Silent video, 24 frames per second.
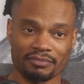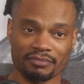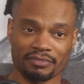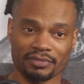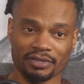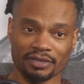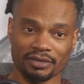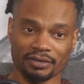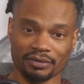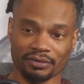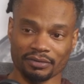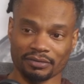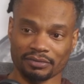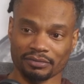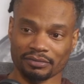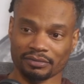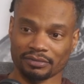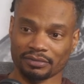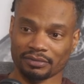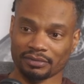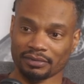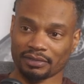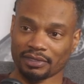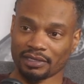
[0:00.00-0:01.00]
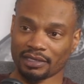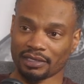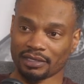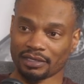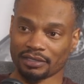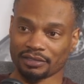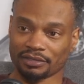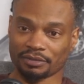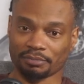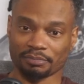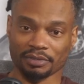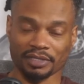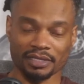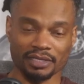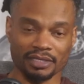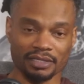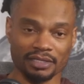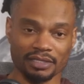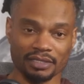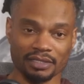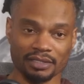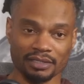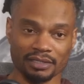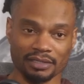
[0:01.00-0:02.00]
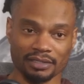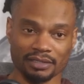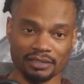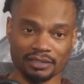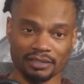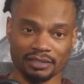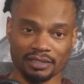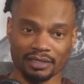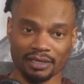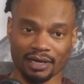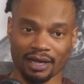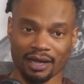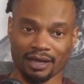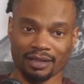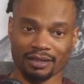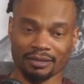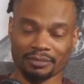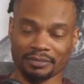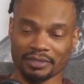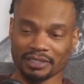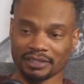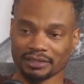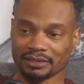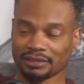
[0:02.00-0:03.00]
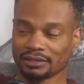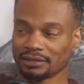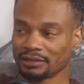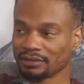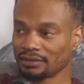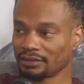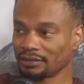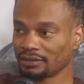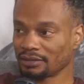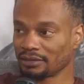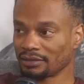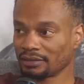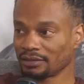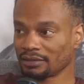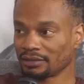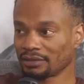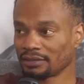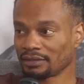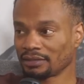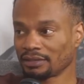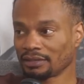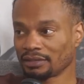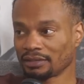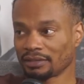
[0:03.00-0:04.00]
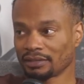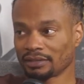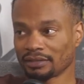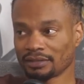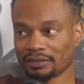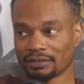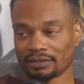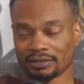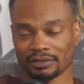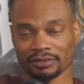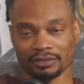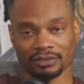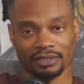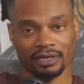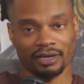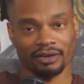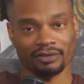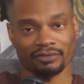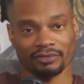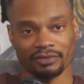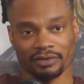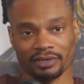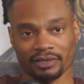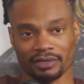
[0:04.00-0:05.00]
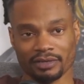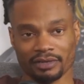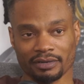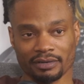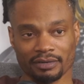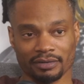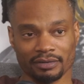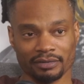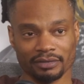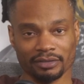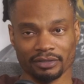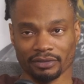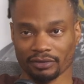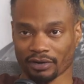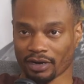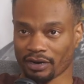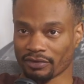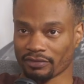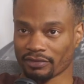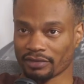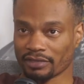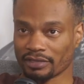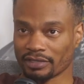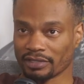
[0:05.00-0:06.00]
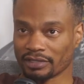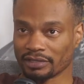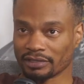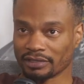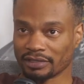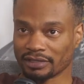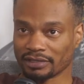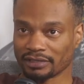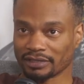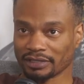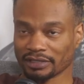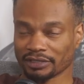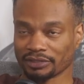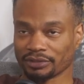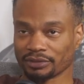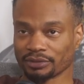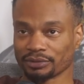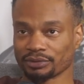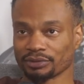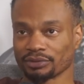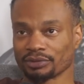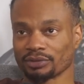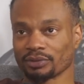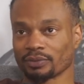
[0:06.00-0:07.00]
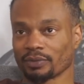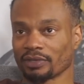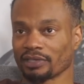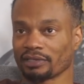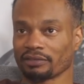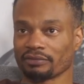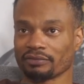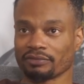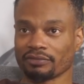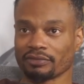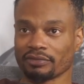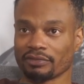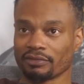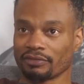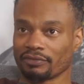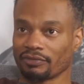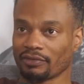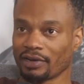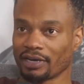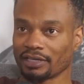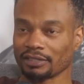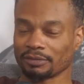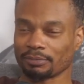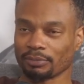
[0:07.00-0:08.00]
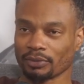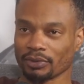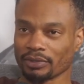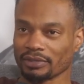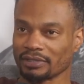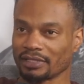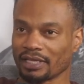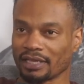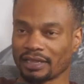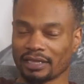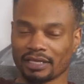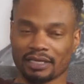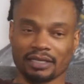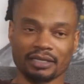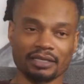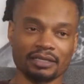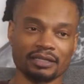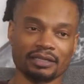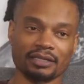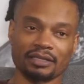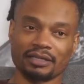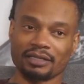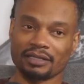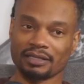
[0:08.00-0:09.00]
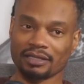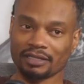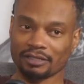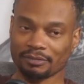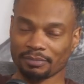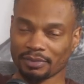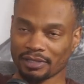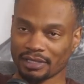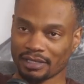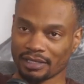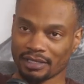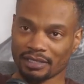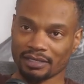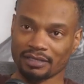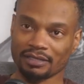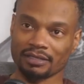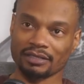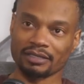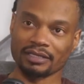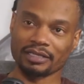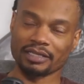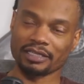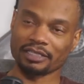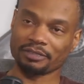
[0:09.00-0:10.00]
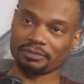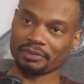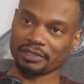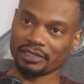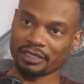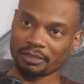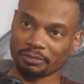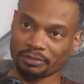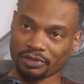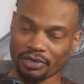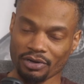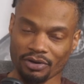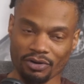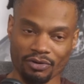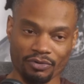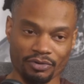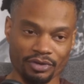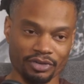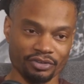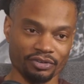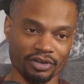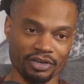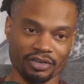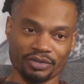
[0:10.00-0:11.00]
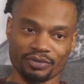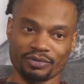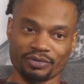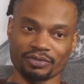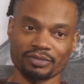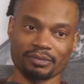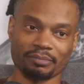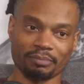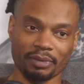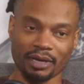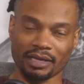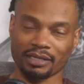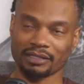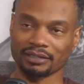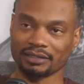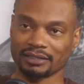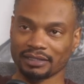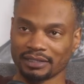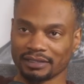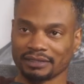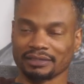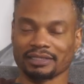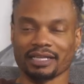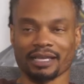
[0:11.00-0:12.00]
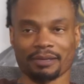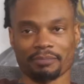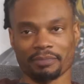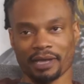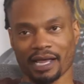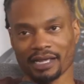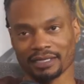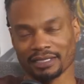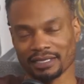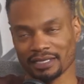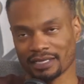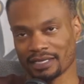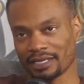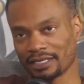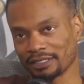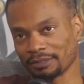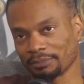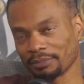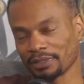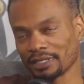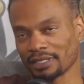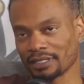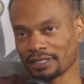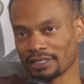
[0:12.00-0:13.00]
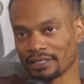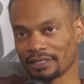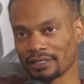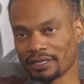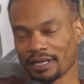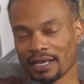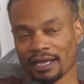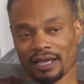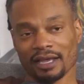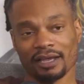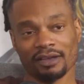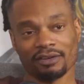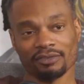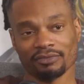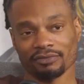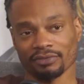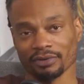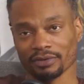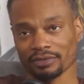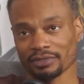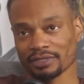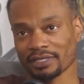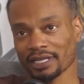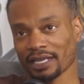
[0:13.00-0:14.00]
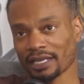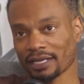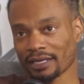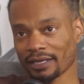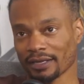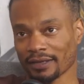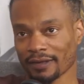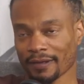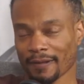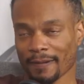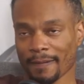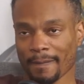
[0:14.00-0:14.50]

you know, uh, being a, a, columnist to covering, you know, covering the the Sixers to working for Fox Sports, I think, and then ESPN, and then ESPN let him go. He tried to do some politics, came back to ESPN, first take.